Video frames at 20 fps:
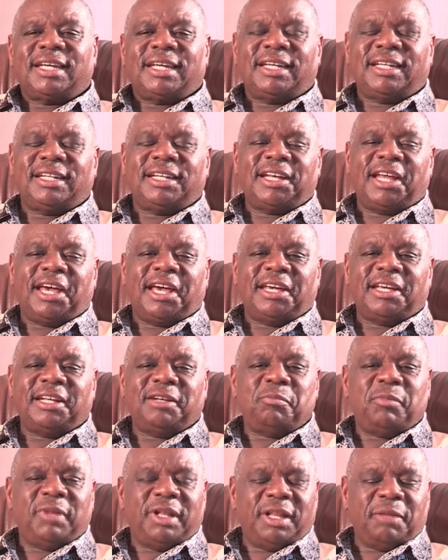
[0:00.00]
in
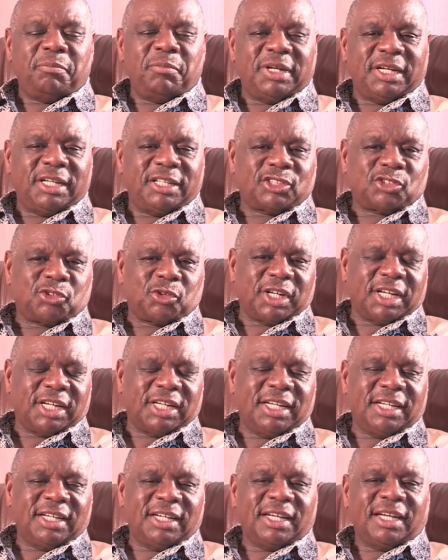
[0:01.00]
the
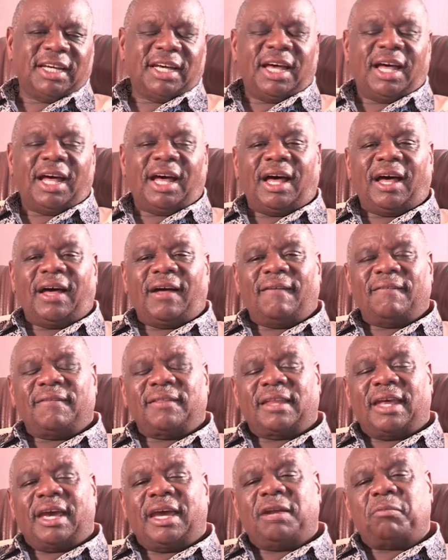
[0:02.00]
ministry.
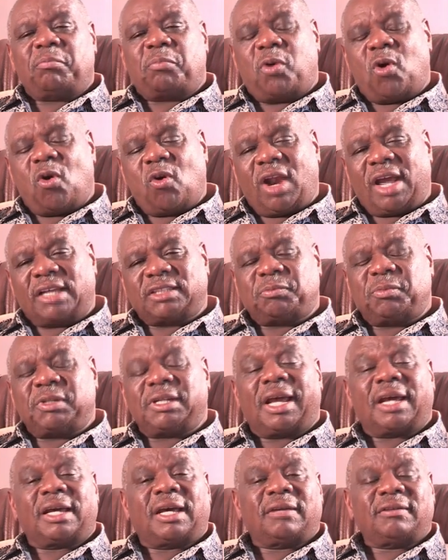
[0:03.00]
And Paul has
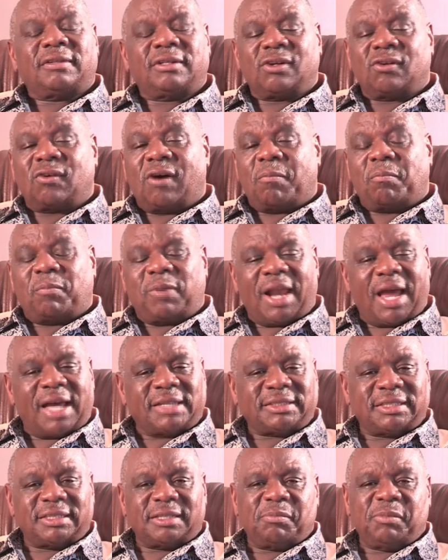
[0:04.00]
been a
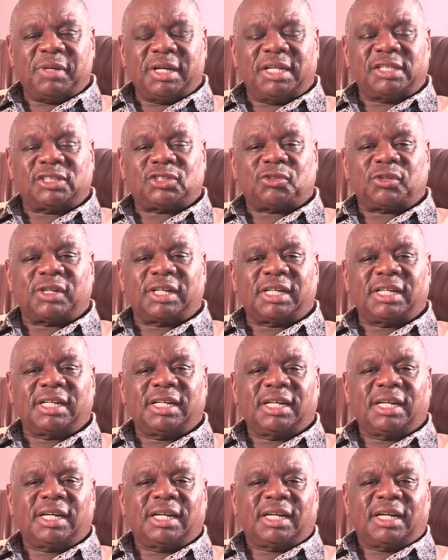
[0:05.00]
plus in the ministry,
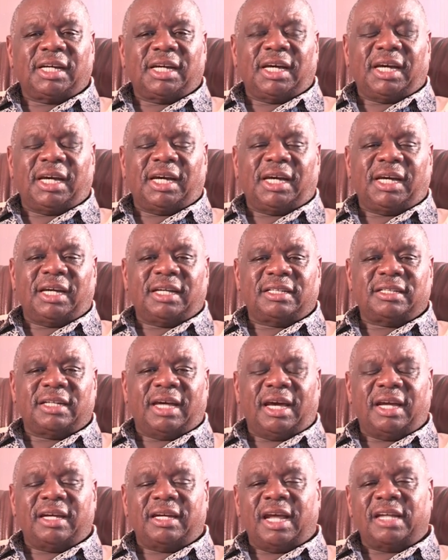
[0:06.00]

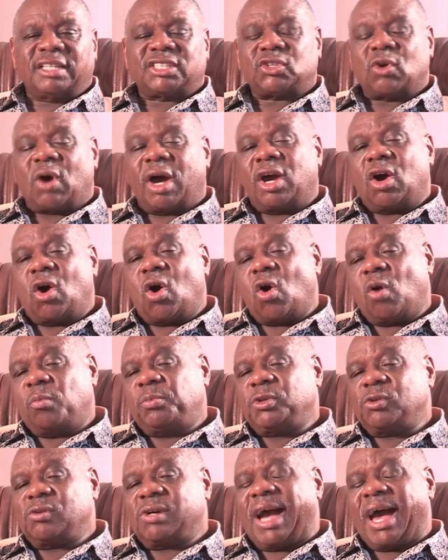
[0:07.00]
and so I
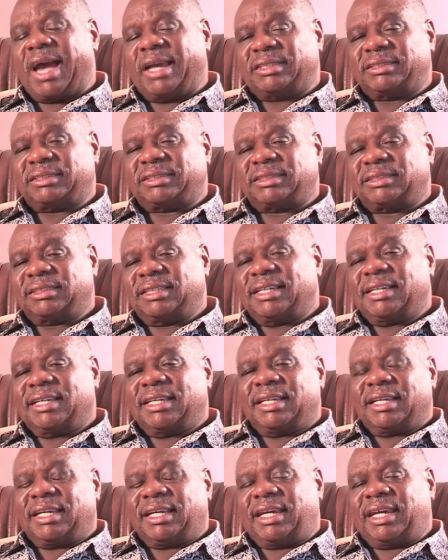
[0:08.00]
hope you guys
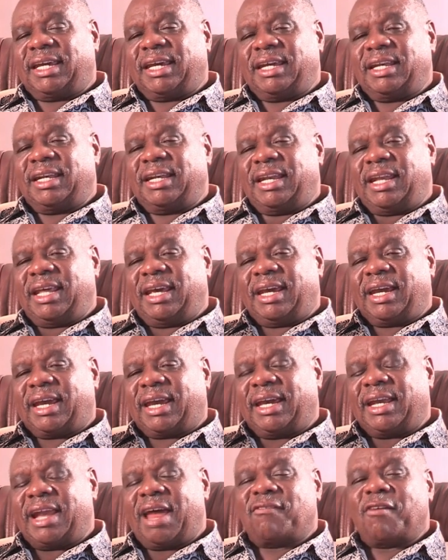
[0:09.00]
can
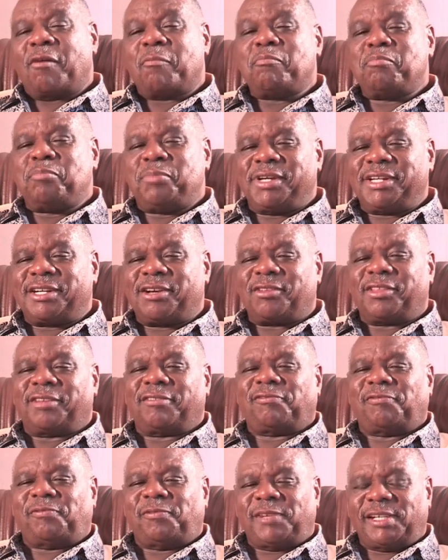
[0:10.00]
have a bit of the
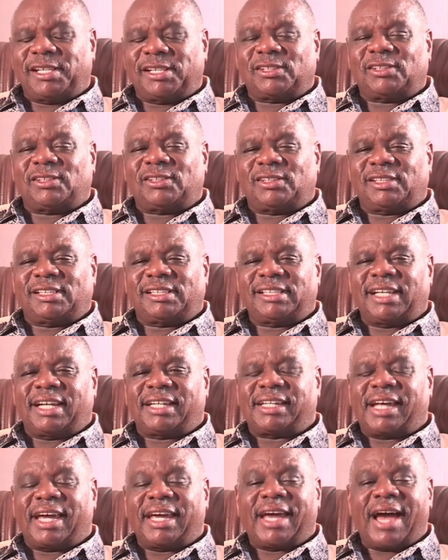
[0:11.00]
feel
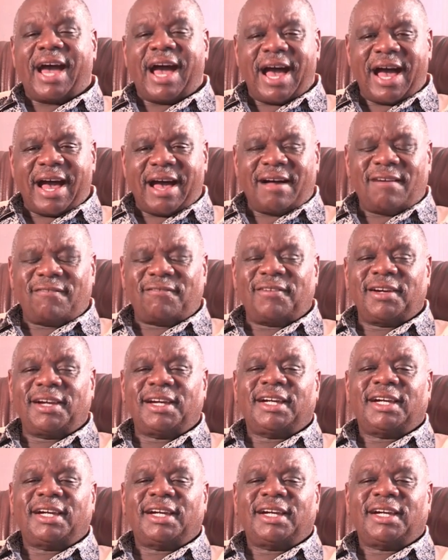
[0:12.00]
that I have,